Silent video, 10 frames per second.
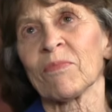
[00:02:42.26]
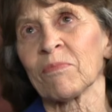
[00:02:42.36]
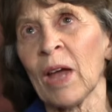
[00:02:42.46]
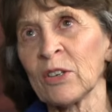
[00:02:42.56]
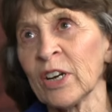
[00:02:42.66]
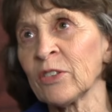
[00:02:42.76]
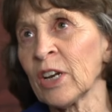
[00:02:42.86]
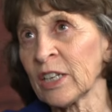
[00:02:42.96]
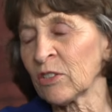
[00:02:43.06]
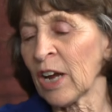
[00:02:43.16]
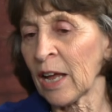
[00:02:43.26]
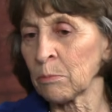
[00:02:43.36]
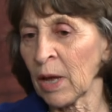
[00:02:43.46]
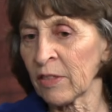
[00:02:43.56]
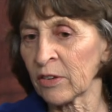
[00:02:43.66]
My
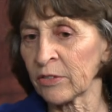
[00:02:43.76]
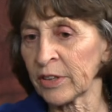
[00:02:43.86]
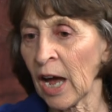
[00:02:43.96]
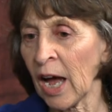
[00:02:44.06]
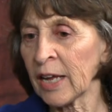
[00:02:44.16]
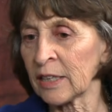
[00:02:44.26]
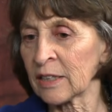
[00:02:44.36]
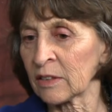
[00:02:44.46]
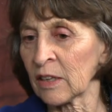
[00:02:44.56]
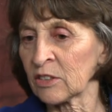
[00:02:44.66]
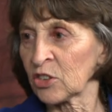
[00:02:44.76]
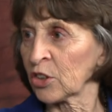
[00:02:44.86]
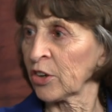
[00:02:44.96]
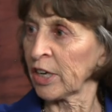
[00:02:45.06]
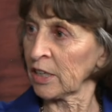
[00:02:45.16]
great-great-grandmother died on the
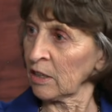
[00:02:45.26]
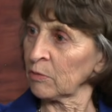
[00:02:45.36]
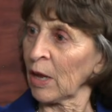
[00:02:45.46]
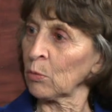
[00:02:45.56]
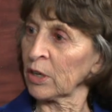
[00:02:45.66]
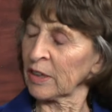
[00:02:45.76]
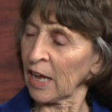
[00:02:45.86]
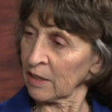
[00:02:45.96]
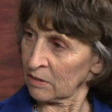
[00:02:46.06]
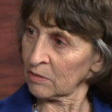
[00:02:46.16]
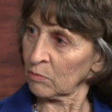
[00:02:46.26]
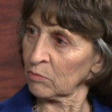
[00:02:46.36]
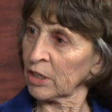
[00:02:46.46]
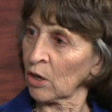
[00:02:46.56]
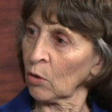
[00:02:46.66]
journey. They were in the, mm -hmm.
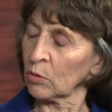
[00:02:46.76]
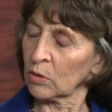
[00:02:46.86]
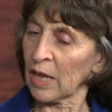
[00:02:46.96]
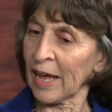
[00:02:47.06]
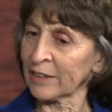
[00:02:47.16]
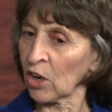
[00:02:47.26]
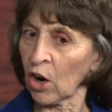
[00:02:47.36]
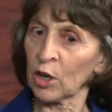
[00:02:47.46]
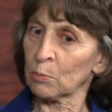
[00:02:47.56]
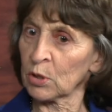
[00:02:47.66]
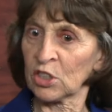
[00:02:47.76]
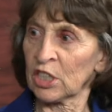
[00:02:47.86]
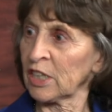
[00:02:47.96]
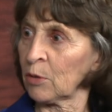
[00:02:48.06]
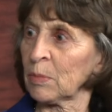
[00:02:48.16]
you know, handcart mm-hmm.
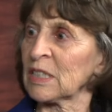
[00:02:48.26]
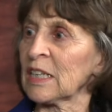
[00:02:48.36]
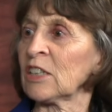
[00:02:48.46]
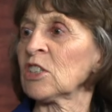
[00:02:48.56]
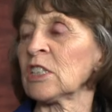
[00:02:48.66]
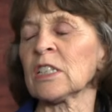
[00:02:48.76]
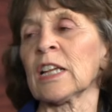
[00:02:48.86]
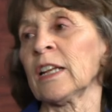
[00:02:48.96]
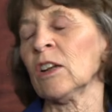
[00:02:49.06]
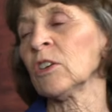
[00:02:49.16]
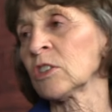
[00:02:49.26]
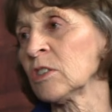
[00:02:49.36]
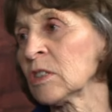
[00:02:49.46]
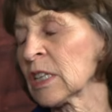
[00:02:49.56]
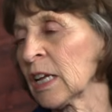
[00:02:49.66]
pushing their possessions, and her
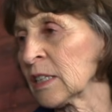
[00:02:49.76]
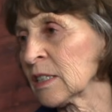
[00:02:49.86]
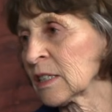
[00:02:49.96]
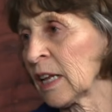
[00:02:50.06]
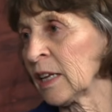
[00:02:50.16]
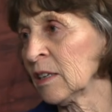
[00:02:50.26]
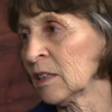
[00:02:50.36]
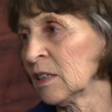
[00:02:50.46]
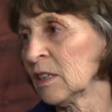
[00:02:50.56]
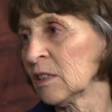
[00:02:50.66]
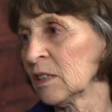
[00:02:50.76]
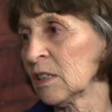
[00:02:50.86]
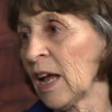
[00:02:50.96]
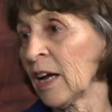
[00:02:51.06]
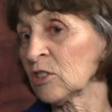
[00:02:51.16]
two sons, they
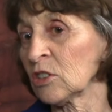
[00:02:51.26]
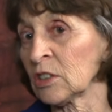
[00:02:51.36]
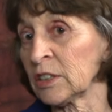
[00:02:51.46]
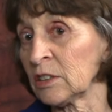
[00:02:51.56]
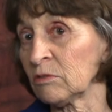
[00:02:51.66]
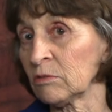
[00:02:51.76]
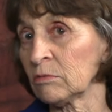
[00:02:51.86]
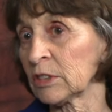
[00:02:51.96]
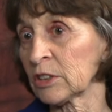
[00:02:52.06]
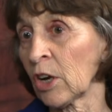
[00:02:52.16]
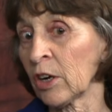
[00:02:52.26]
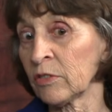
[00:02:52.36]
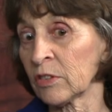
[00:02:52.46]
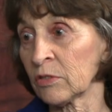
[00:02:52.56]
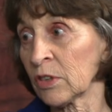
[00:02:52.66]
actually
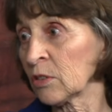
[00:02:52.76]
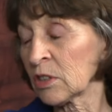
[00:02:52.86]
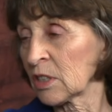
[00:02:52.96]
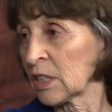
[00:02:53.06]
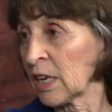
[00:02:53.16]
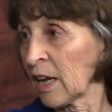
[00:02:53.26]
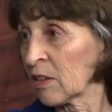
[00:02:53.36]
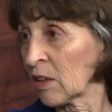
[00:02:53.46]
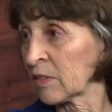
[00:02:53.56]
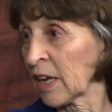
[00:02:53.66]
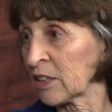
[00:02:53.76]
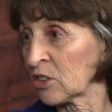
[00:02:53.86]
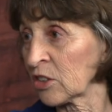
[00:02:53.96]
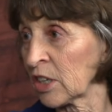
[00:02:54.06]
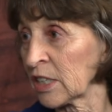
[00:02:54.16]
starved and froze to death on oh, that mm-hmm. journey.